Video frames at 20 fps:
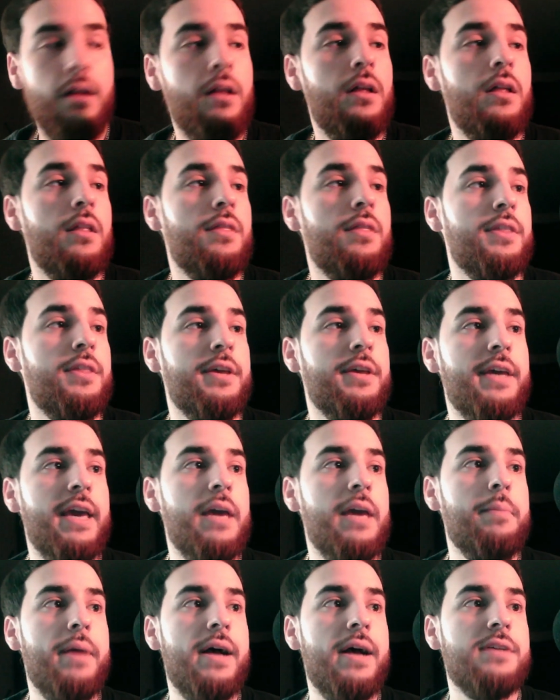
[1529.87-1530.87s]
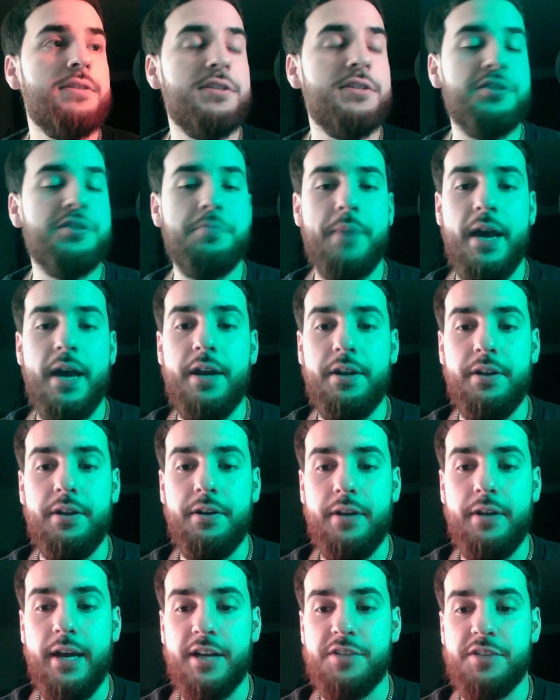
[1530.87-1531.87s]
the game has expanded
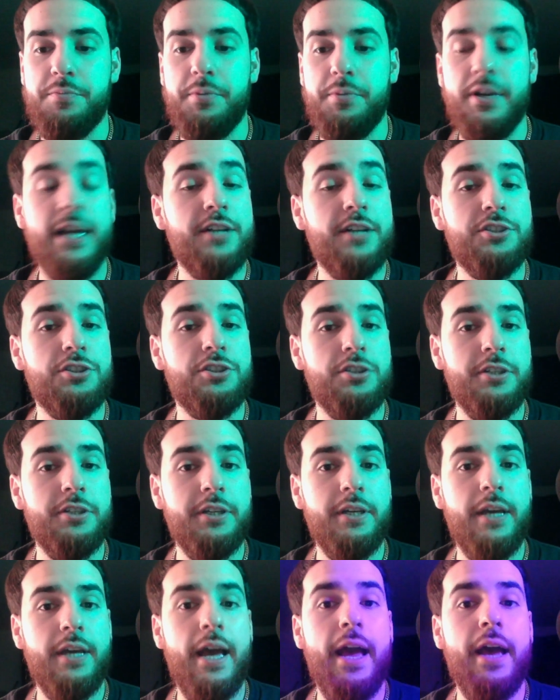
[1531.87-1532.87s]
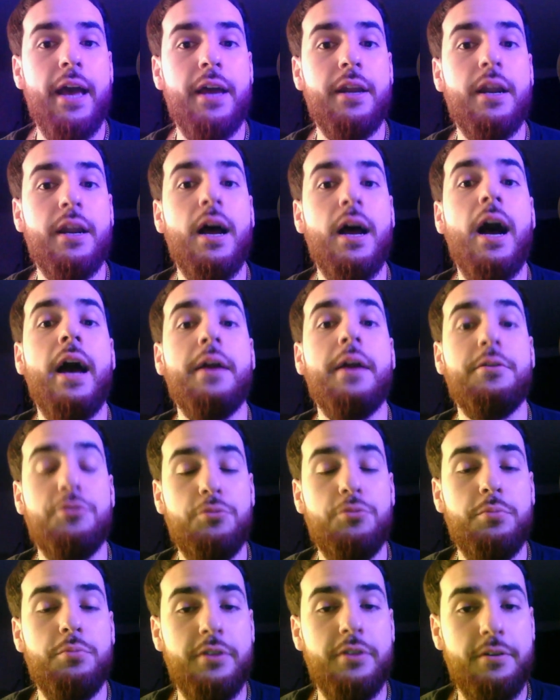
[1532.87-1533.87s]
exponentially, and I do
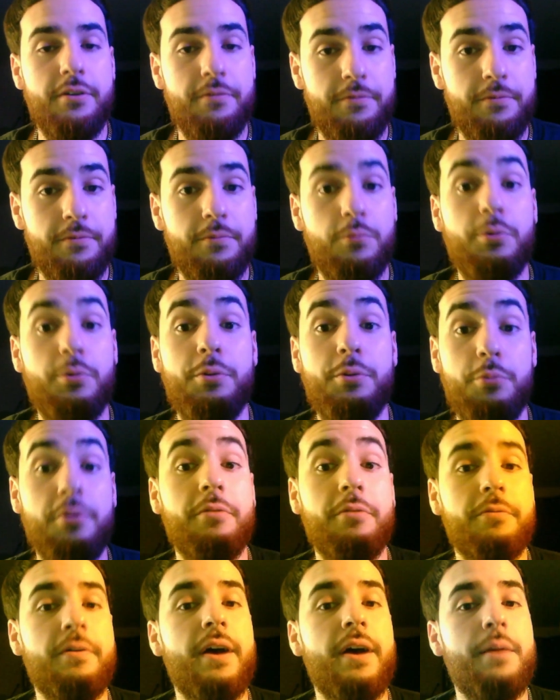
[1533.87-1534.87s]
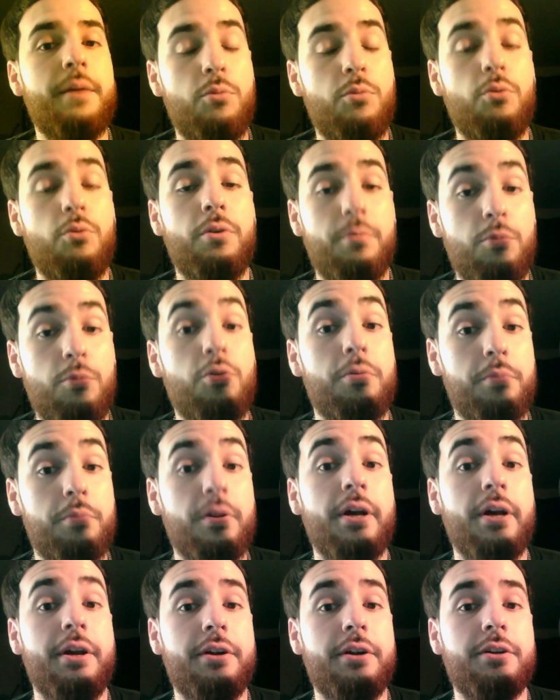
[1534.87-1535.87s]
believe we will find more and more
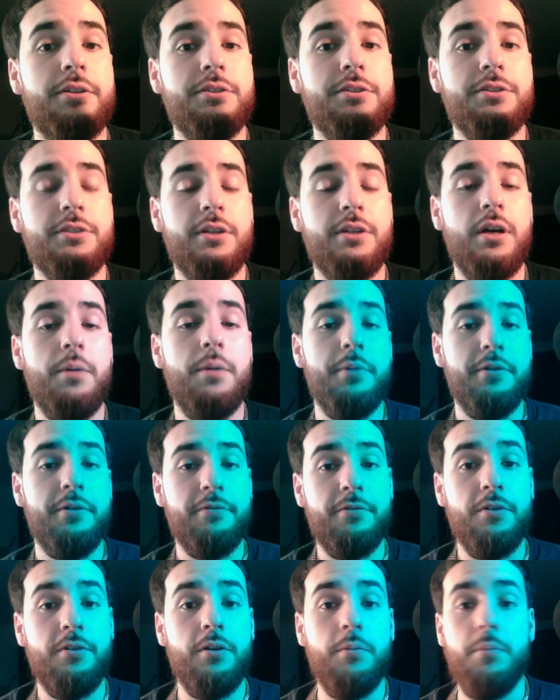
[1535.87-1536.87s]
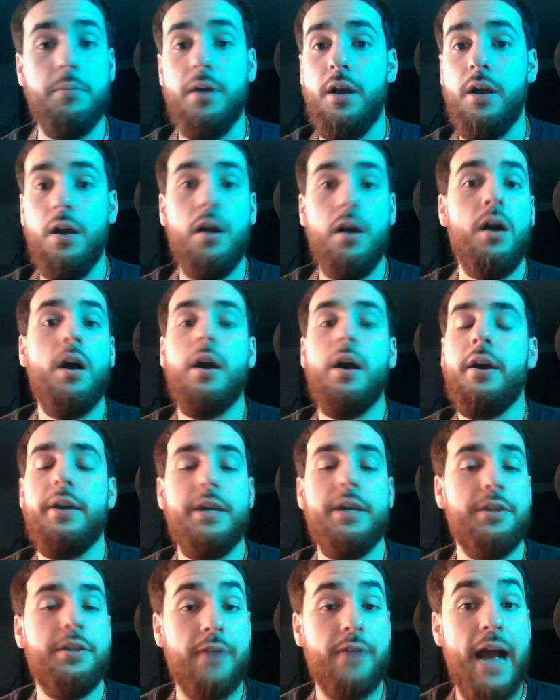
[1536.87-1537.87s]
players coming from
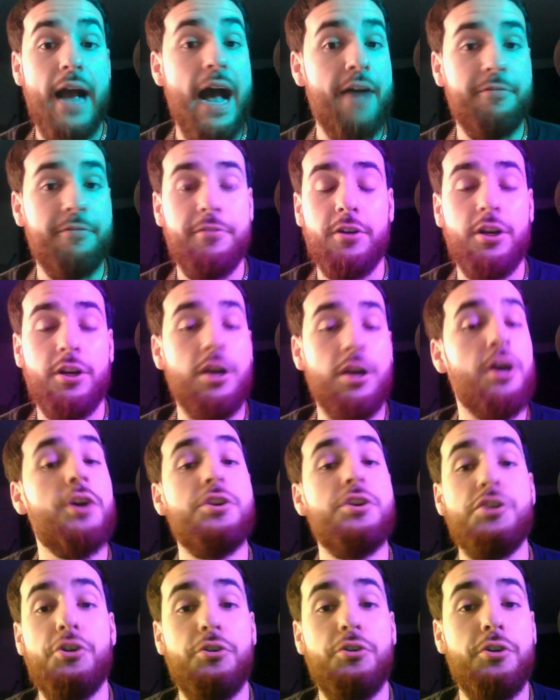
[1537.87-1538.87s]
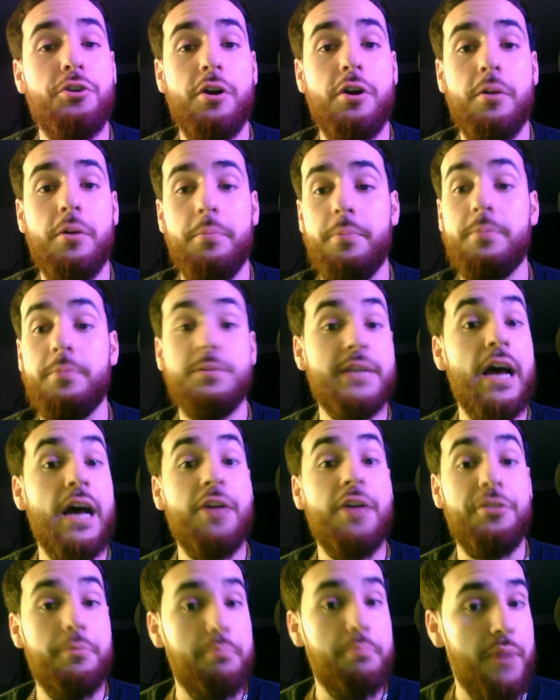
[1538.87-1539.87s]
either Africa, Europe,
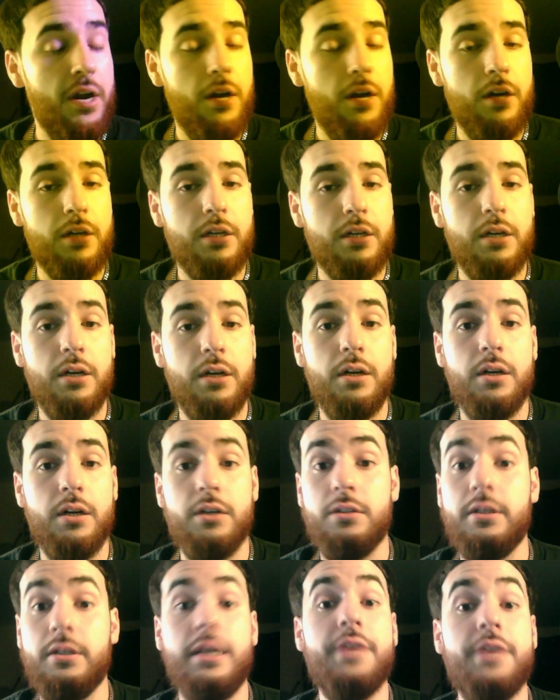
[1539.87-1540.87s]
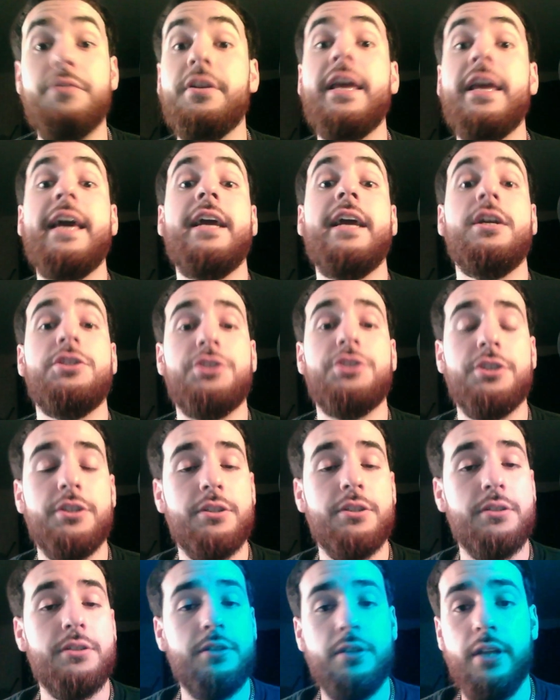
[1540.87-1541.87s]
South America, even
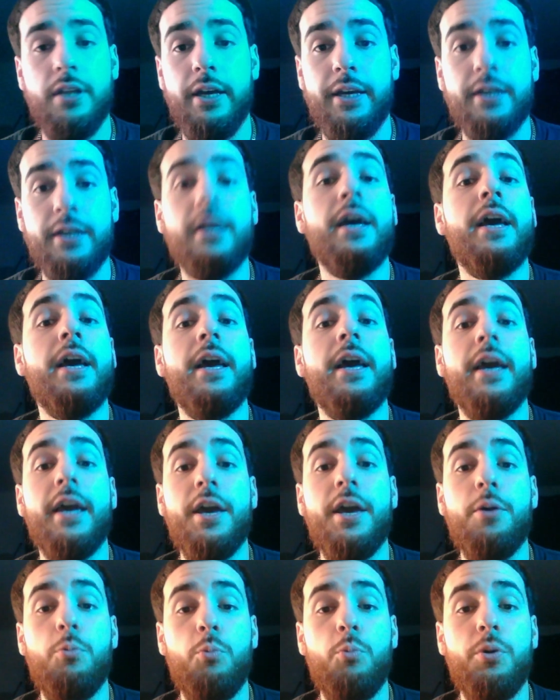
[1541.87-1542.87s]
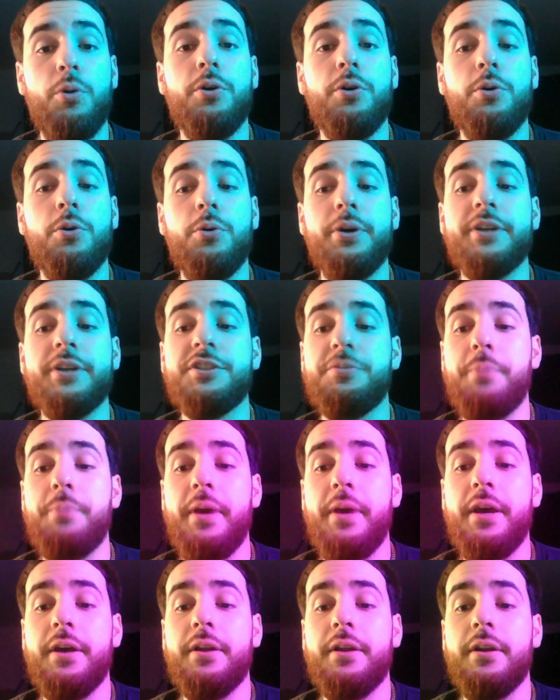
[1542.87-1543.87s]
Asia. Like, it will
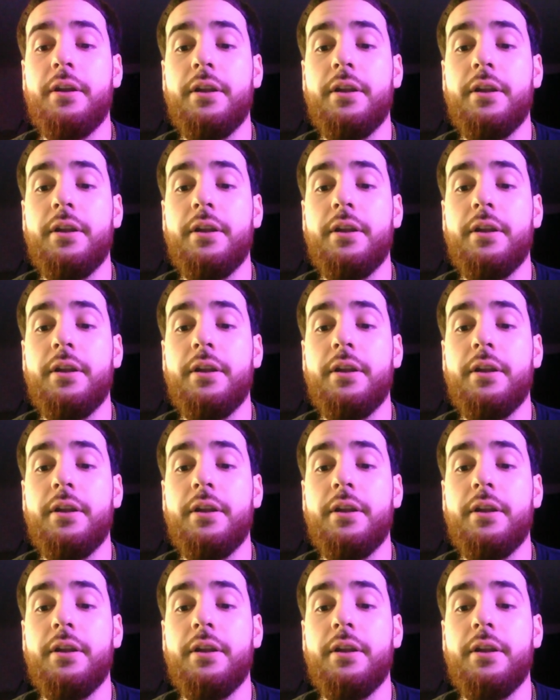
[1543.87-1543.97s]
expand